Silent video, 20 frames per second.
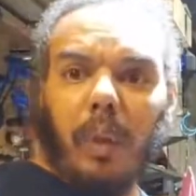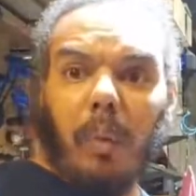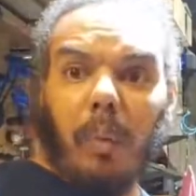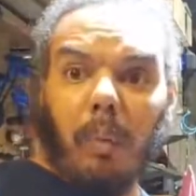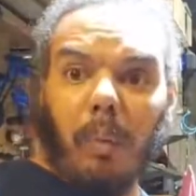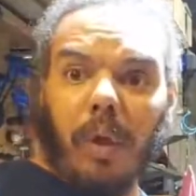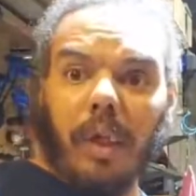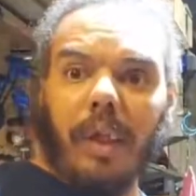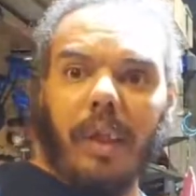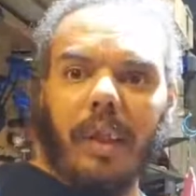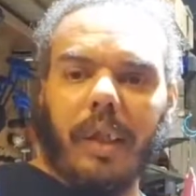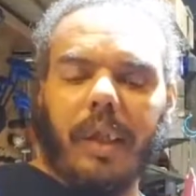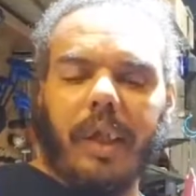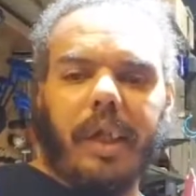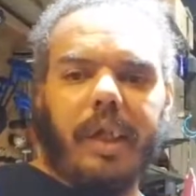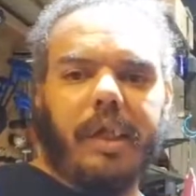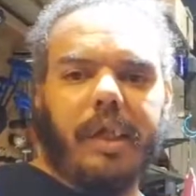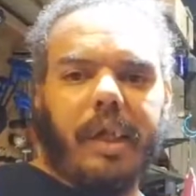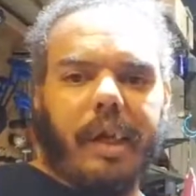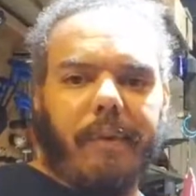One of the
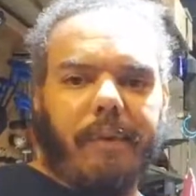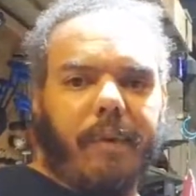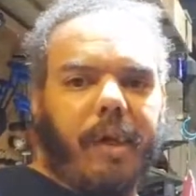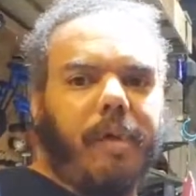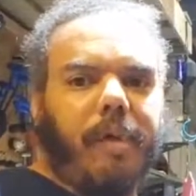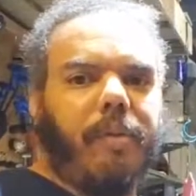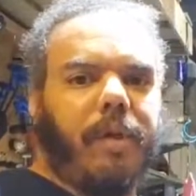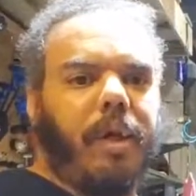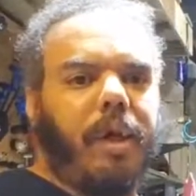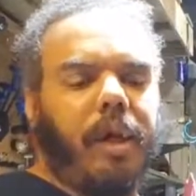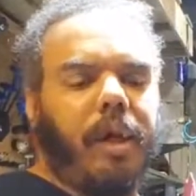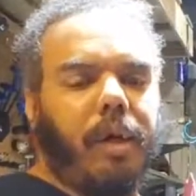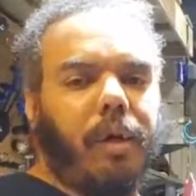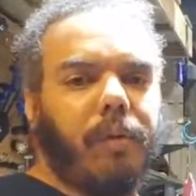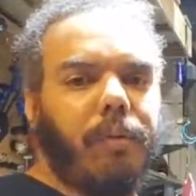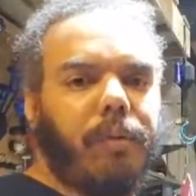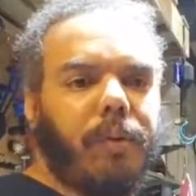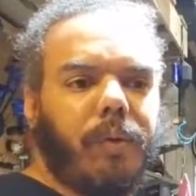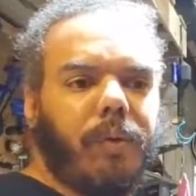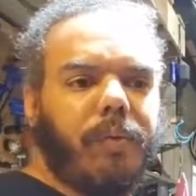things that I find very
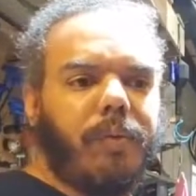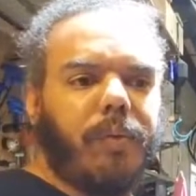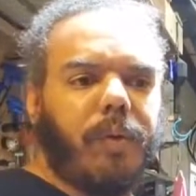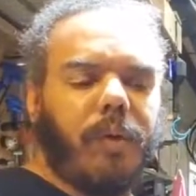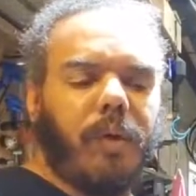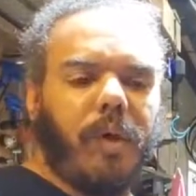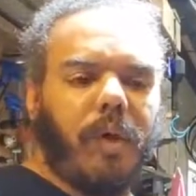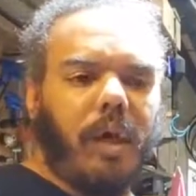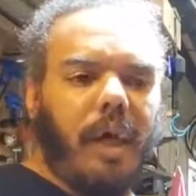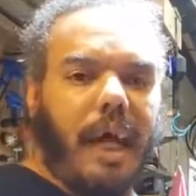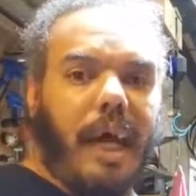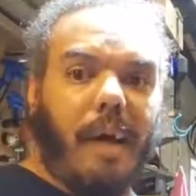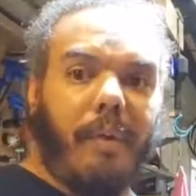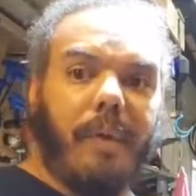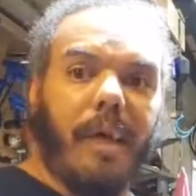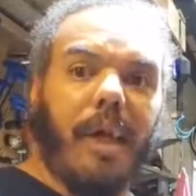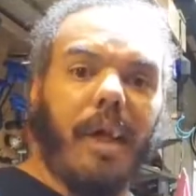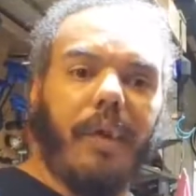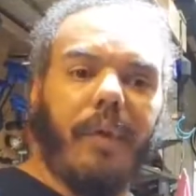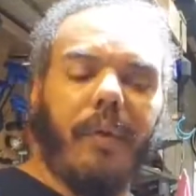helpful for
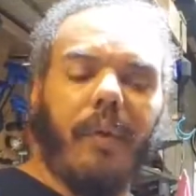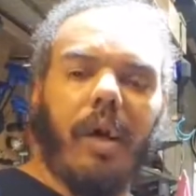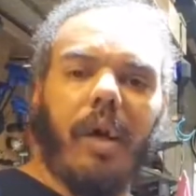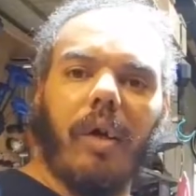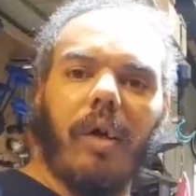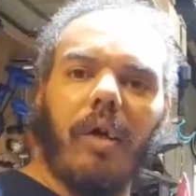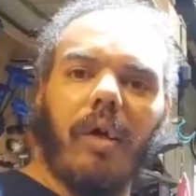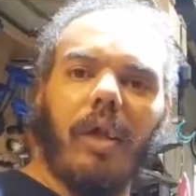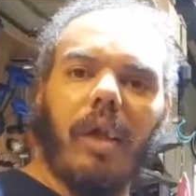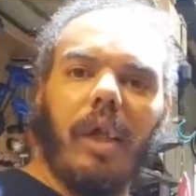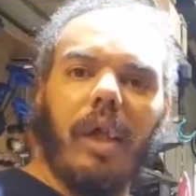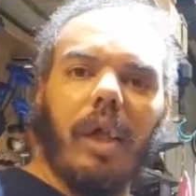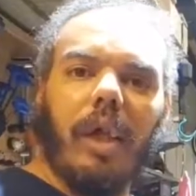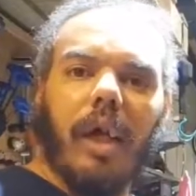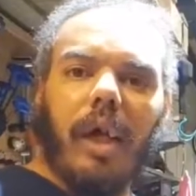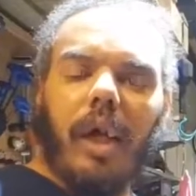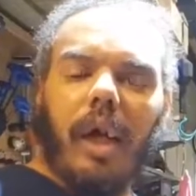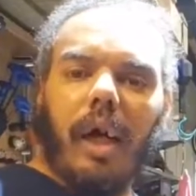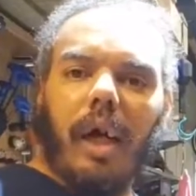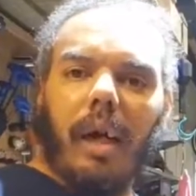having a throttle
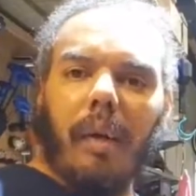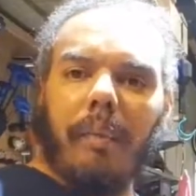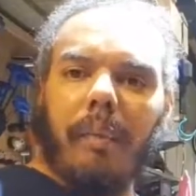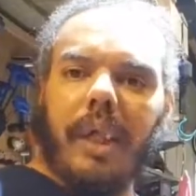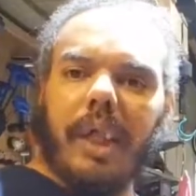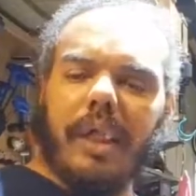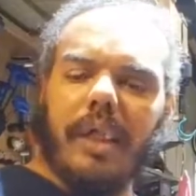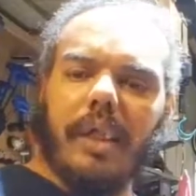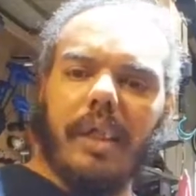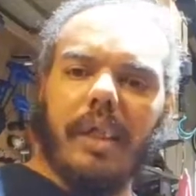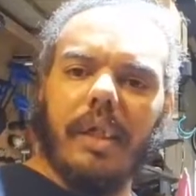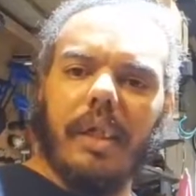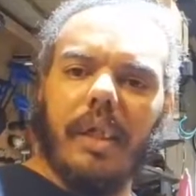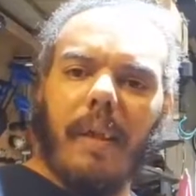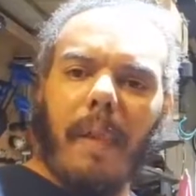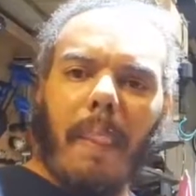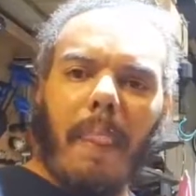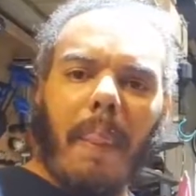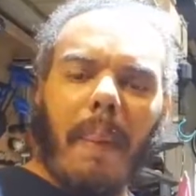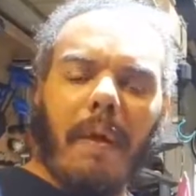is,
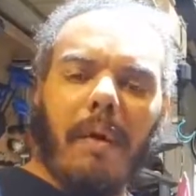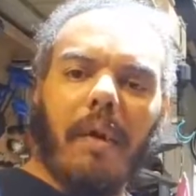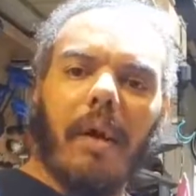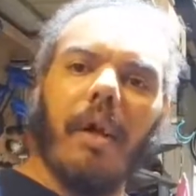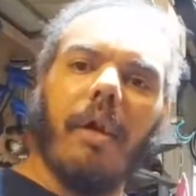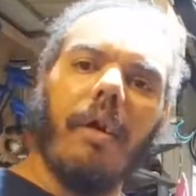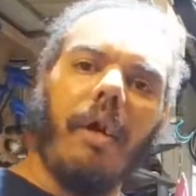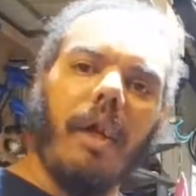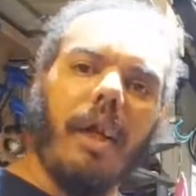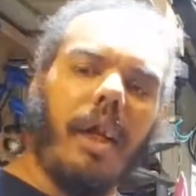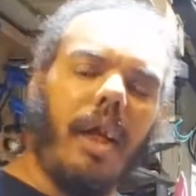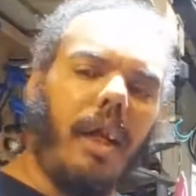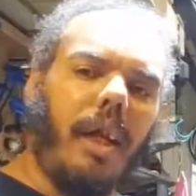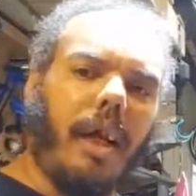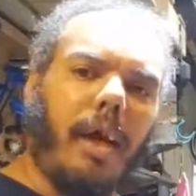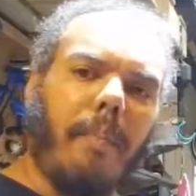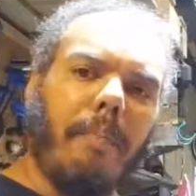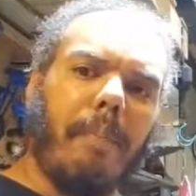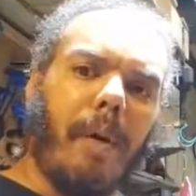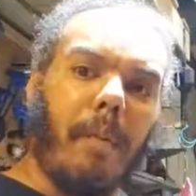you're gonna call it kind of
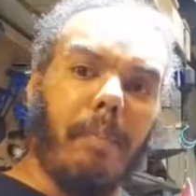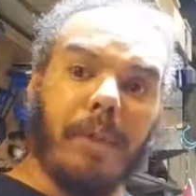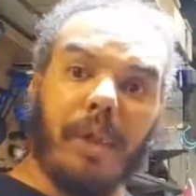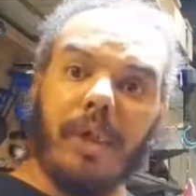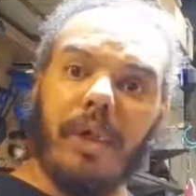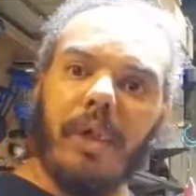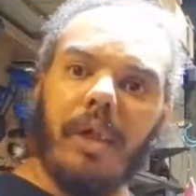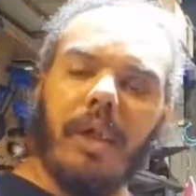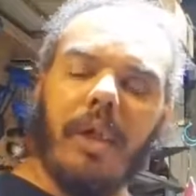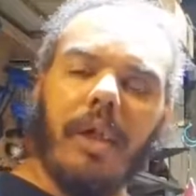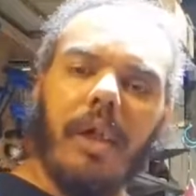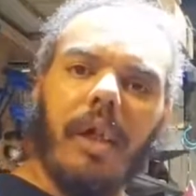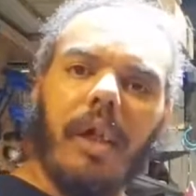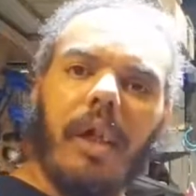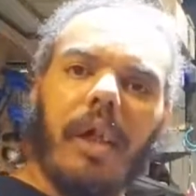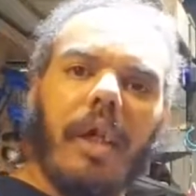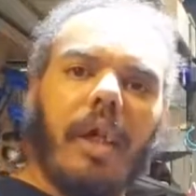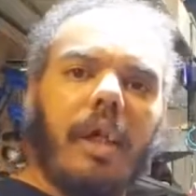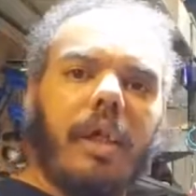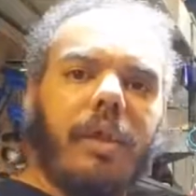like a bump start
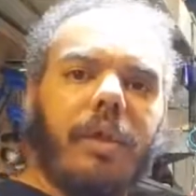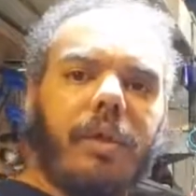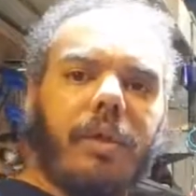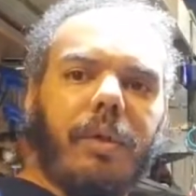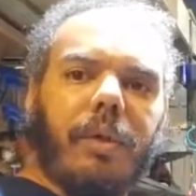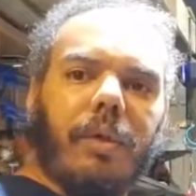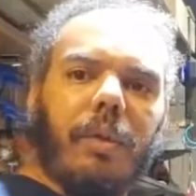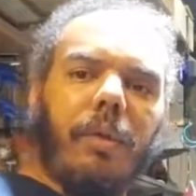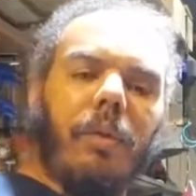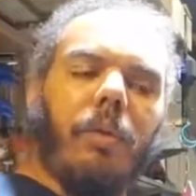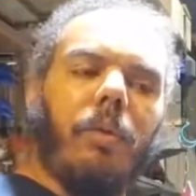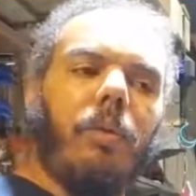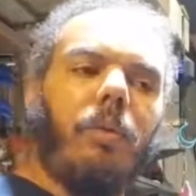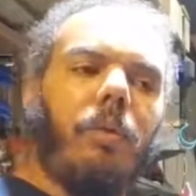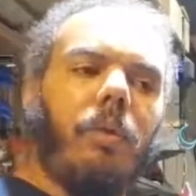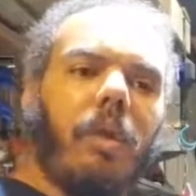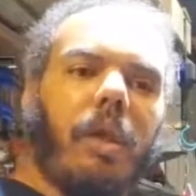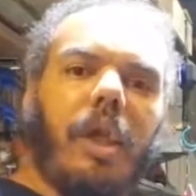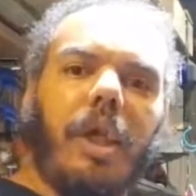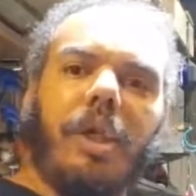to
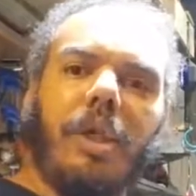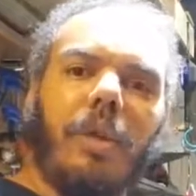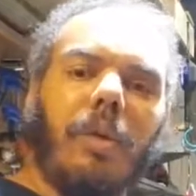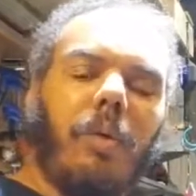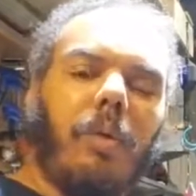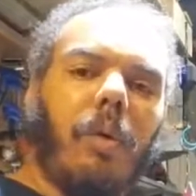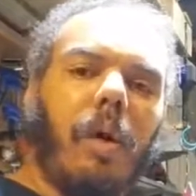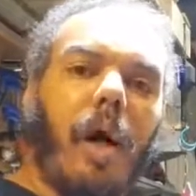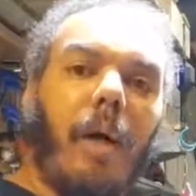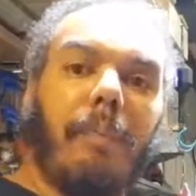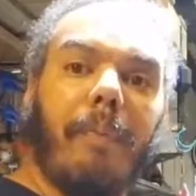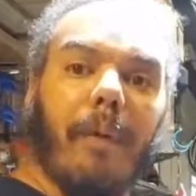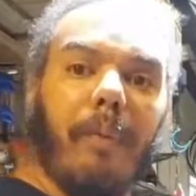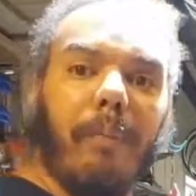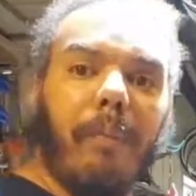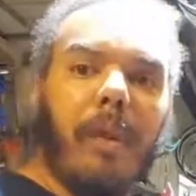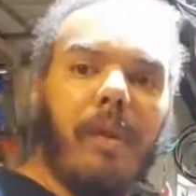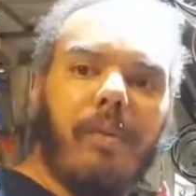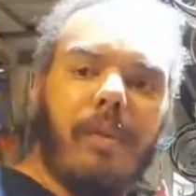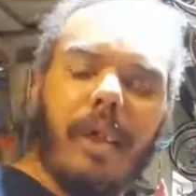get you up and
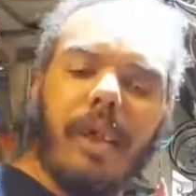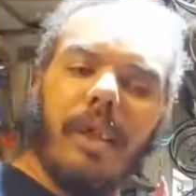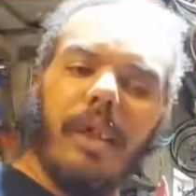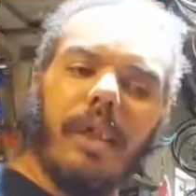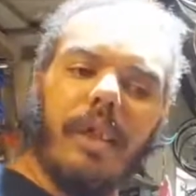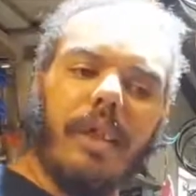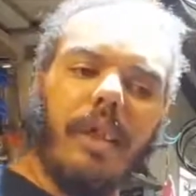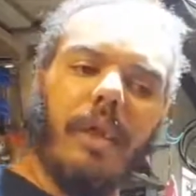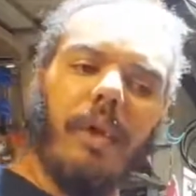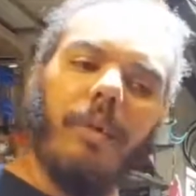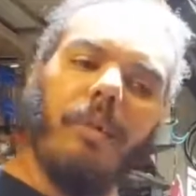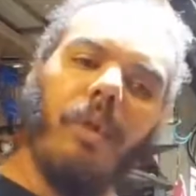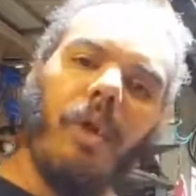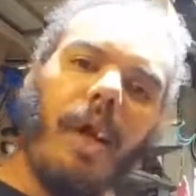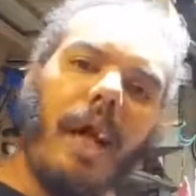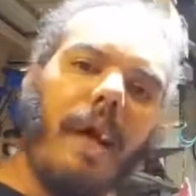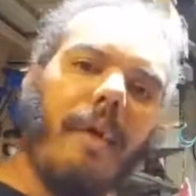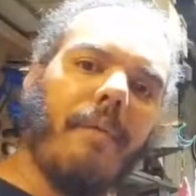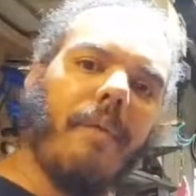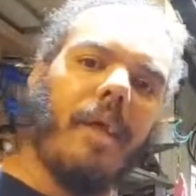moving. So if you
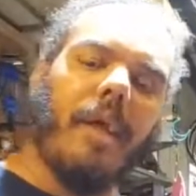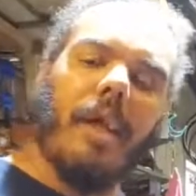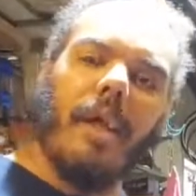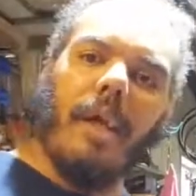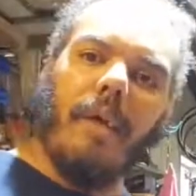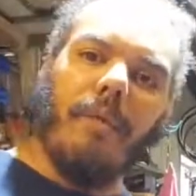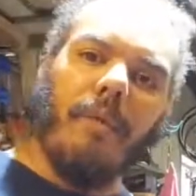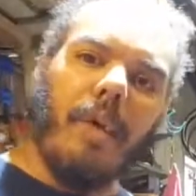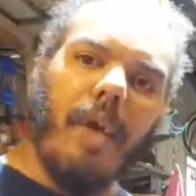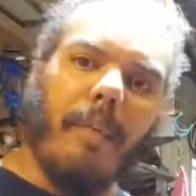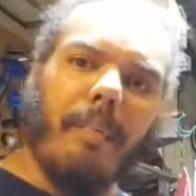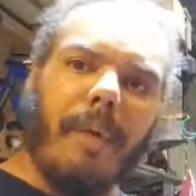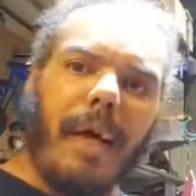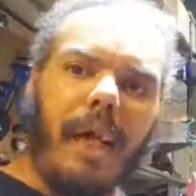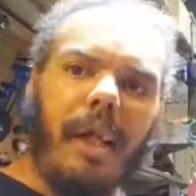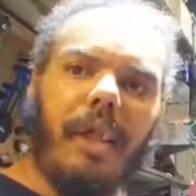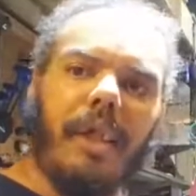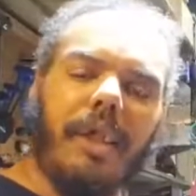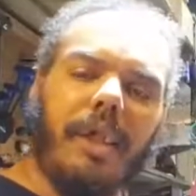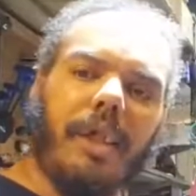have
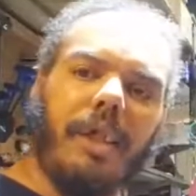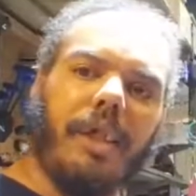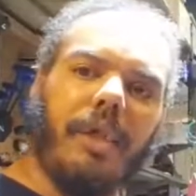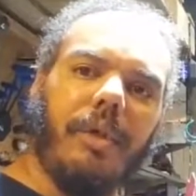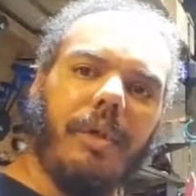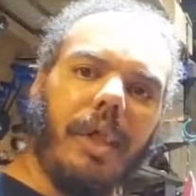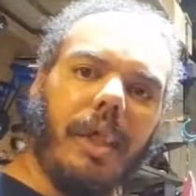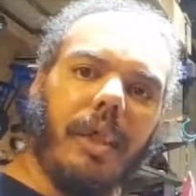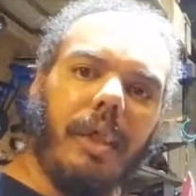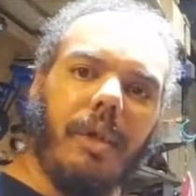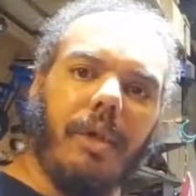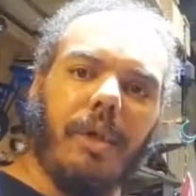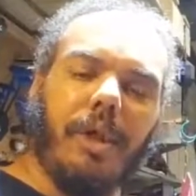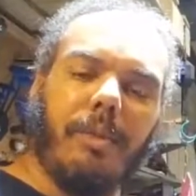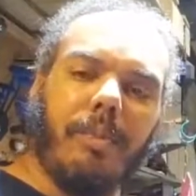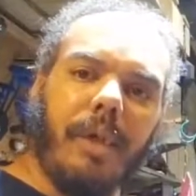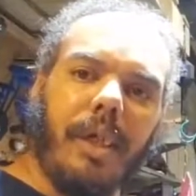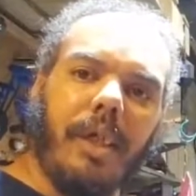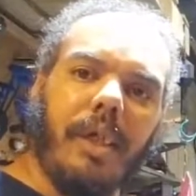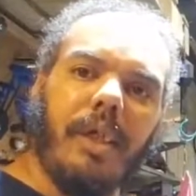balance issues at low
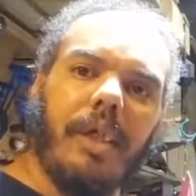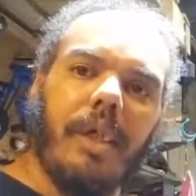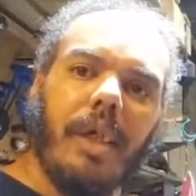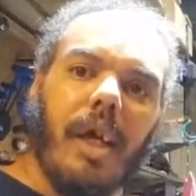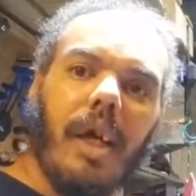speeds,